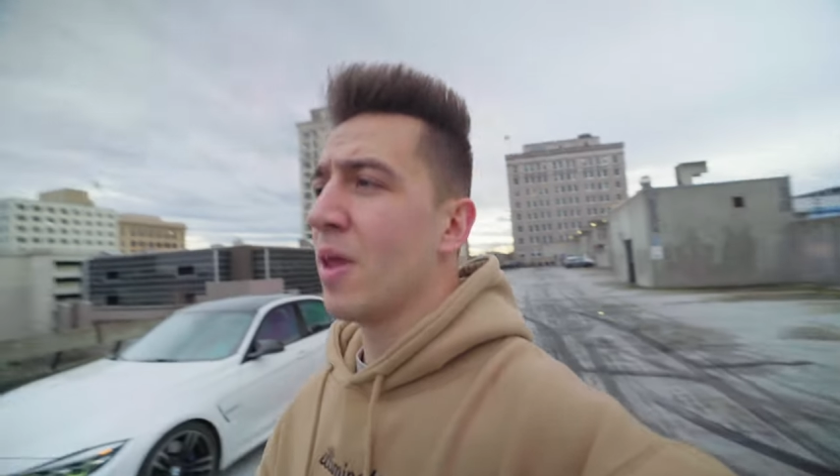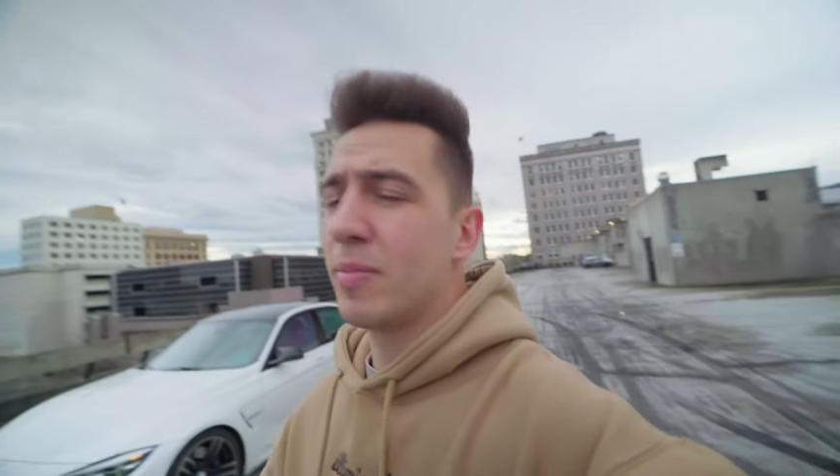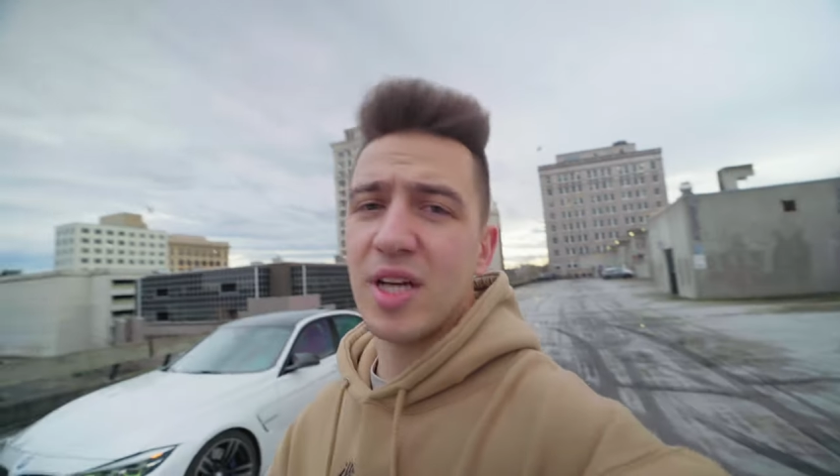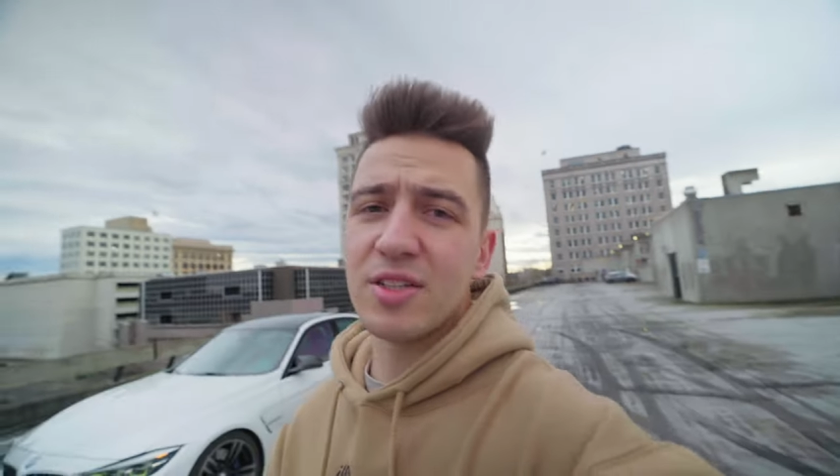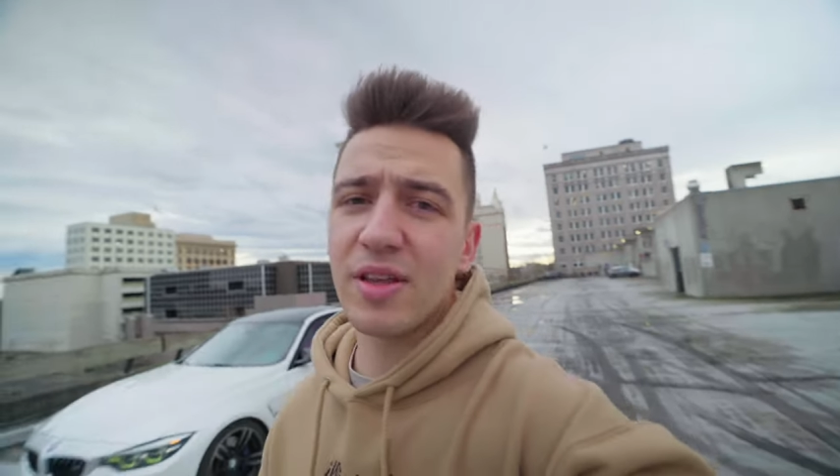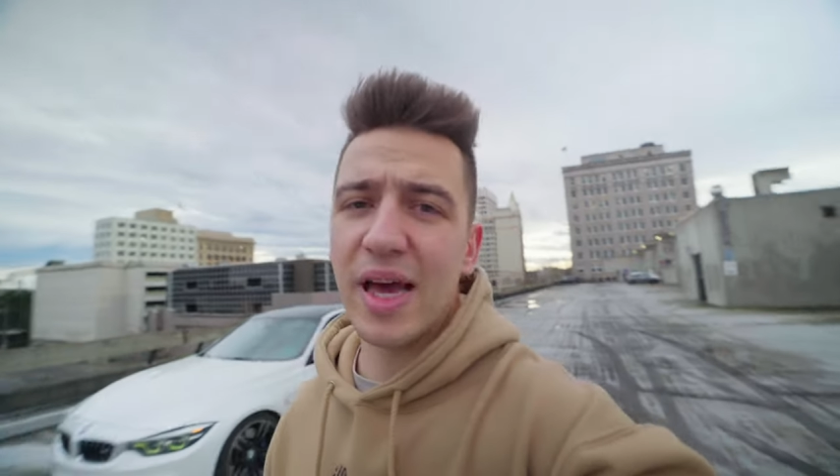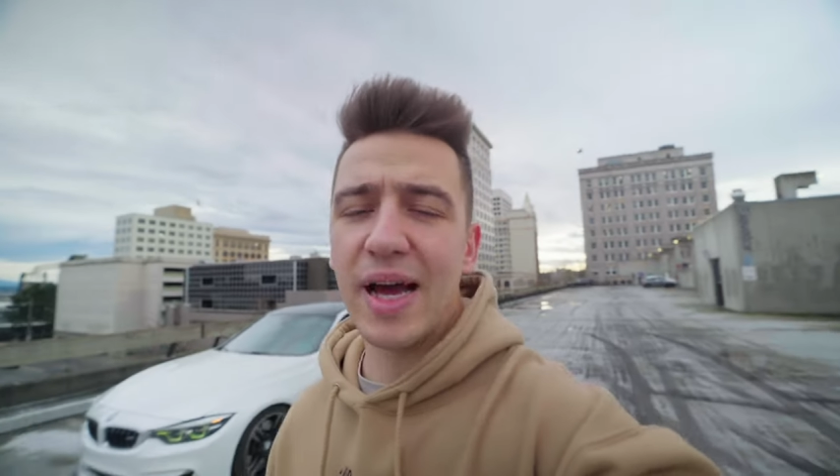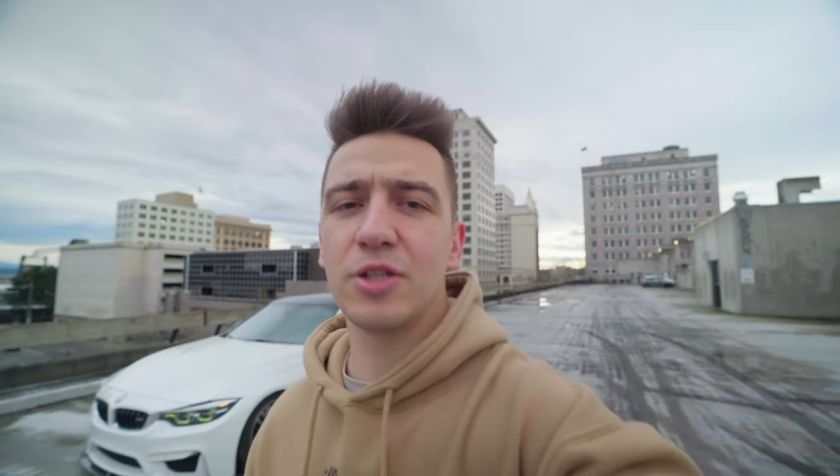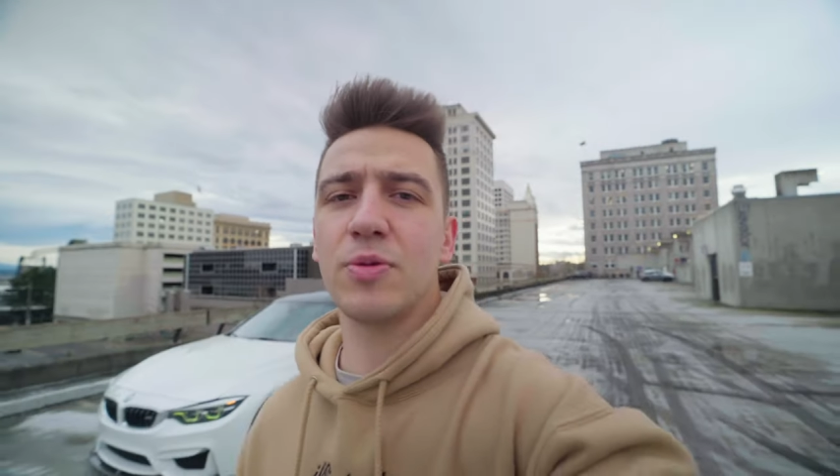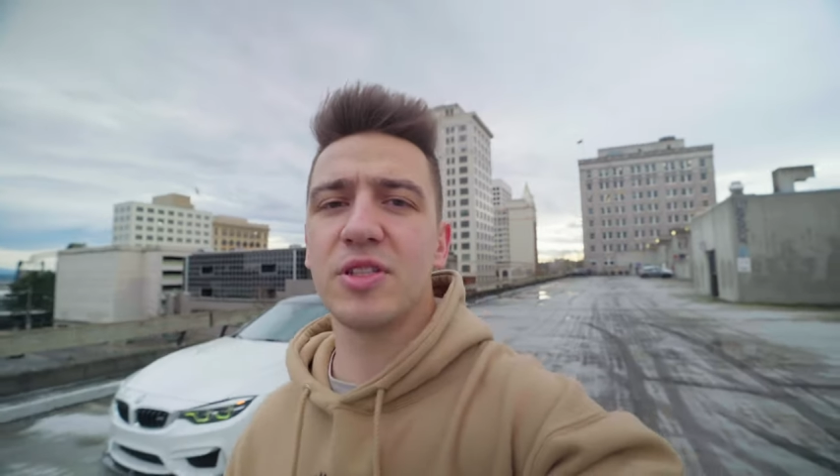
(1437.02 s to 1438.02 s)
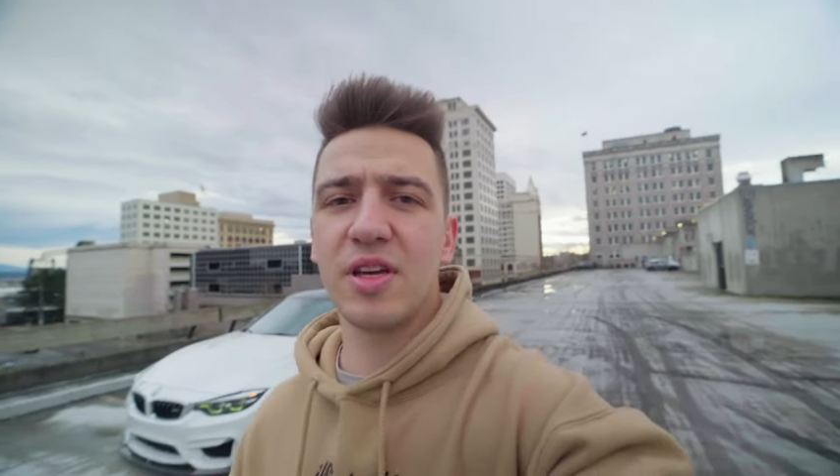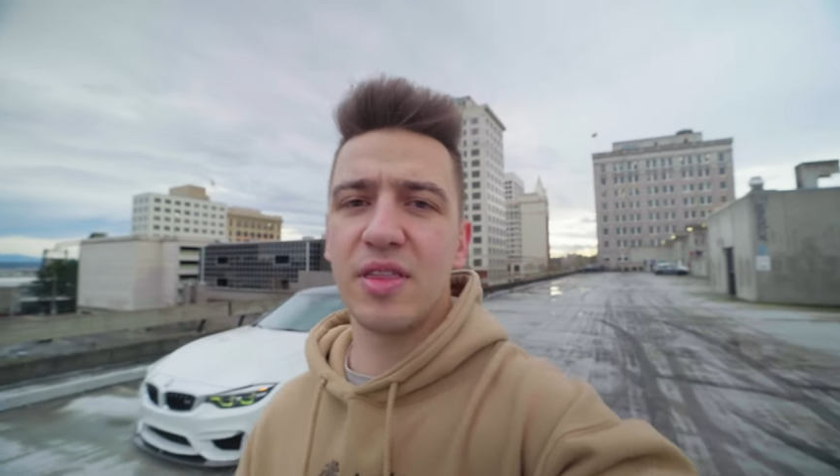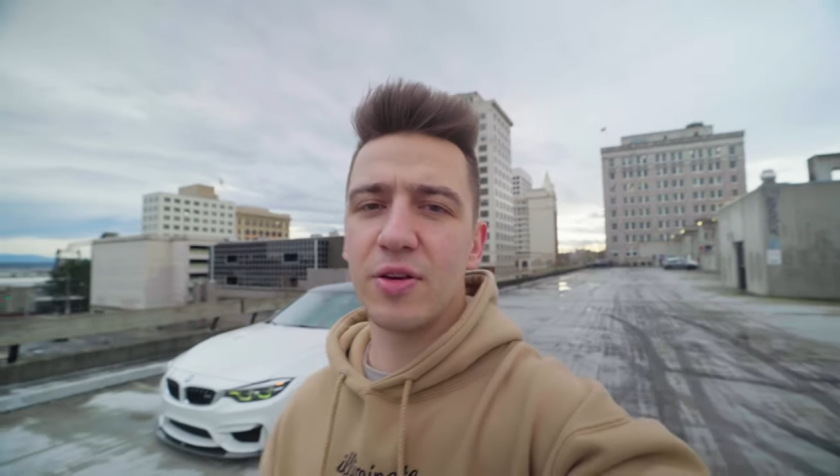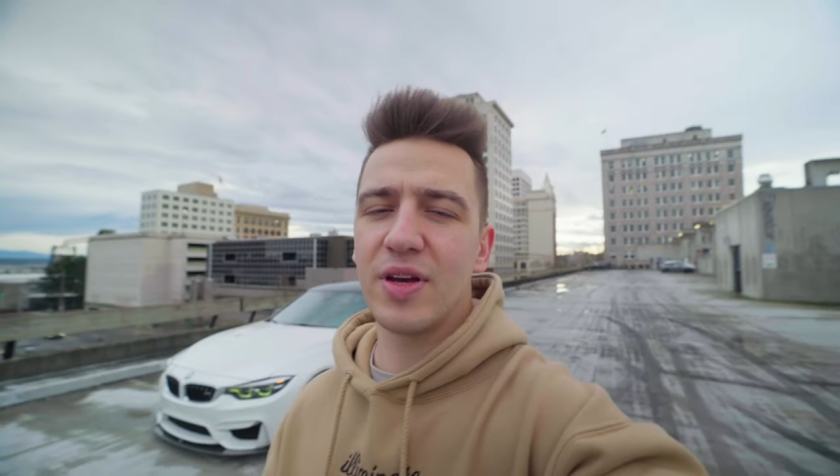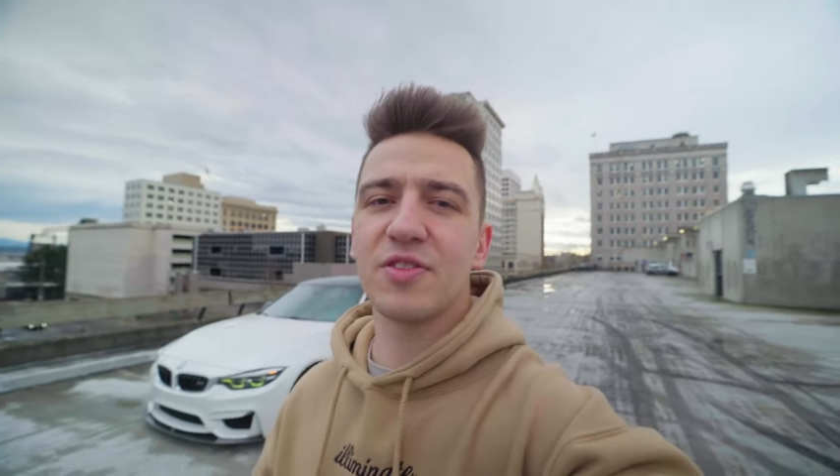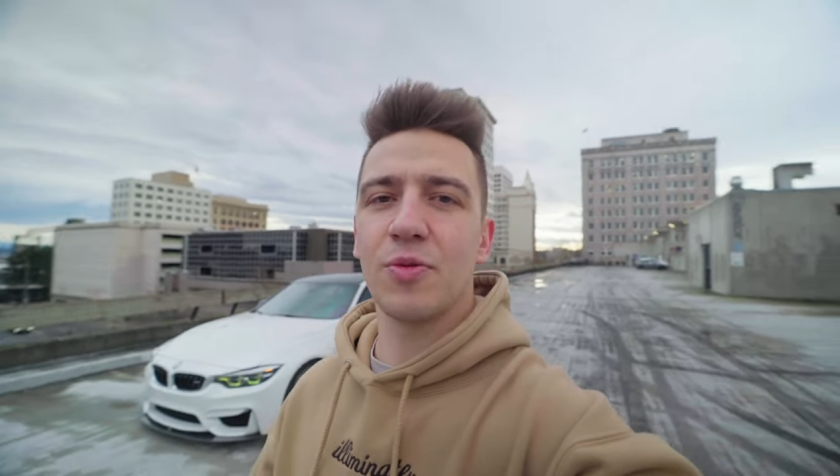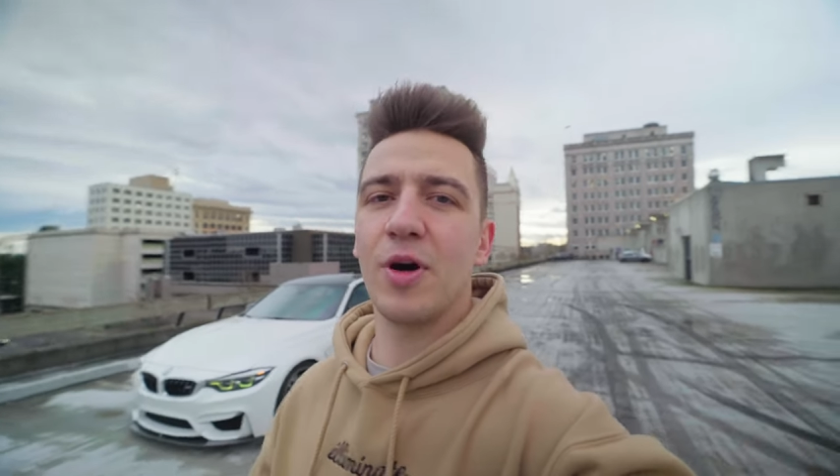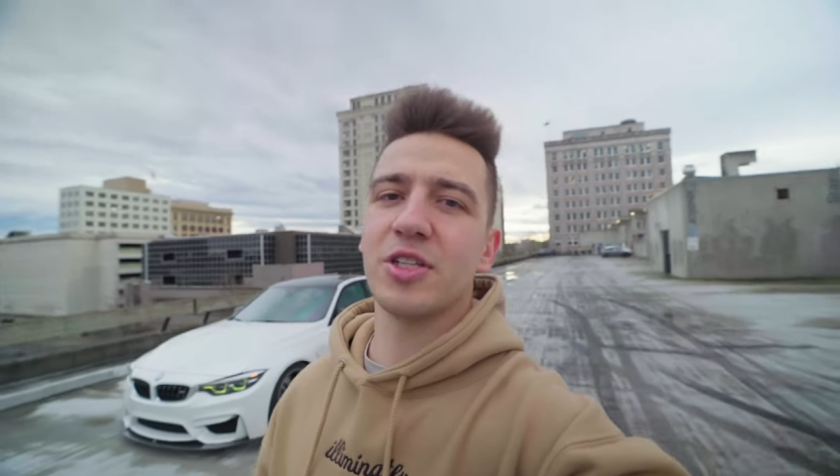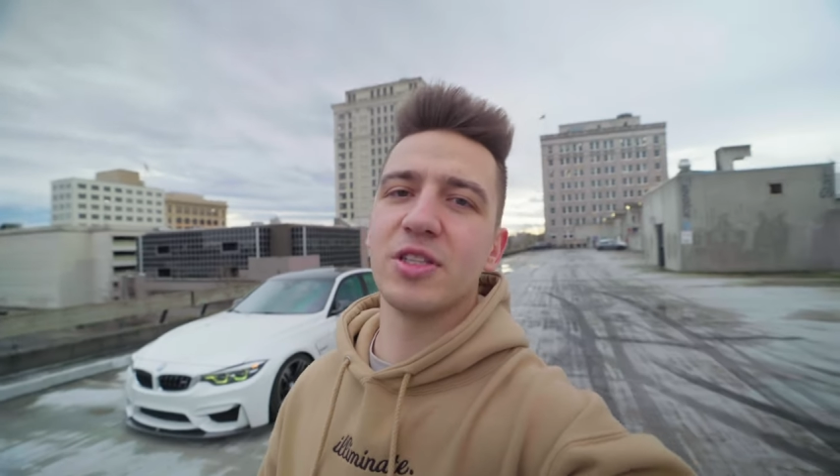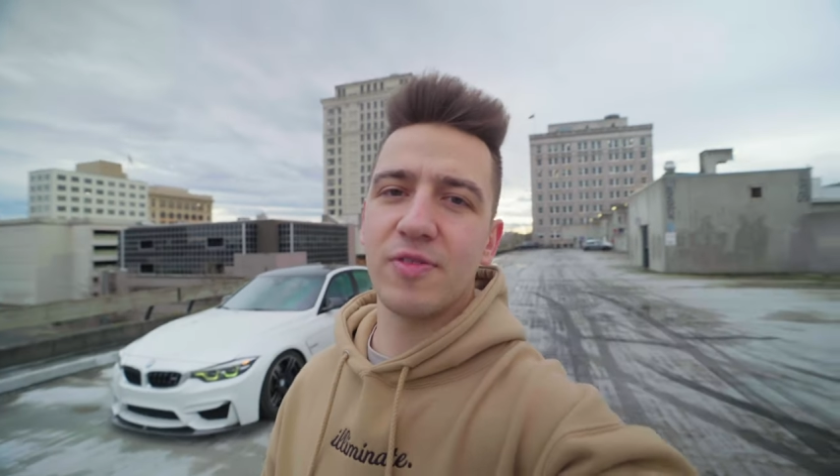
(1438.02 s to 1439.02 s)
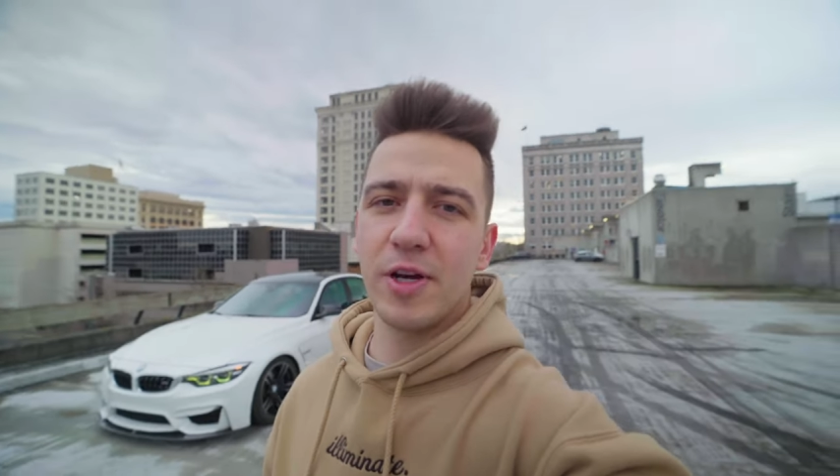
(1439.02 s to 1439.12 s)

besides all that, I just wanna say thank you guys for watching this